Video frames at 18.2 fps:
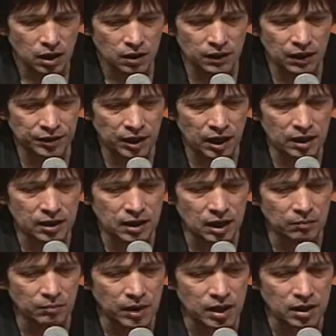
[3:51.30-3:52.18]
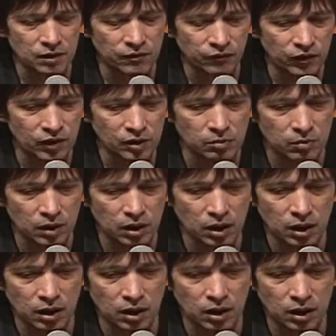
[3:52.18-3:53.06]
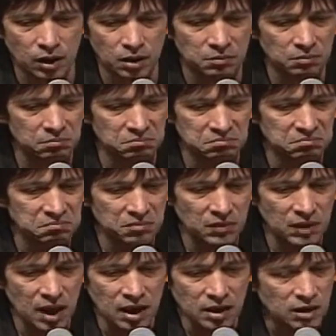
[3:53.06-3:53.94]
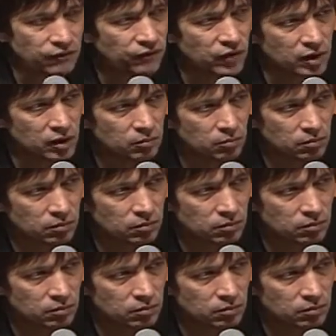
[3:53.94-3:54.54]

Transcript: that I can make film any film,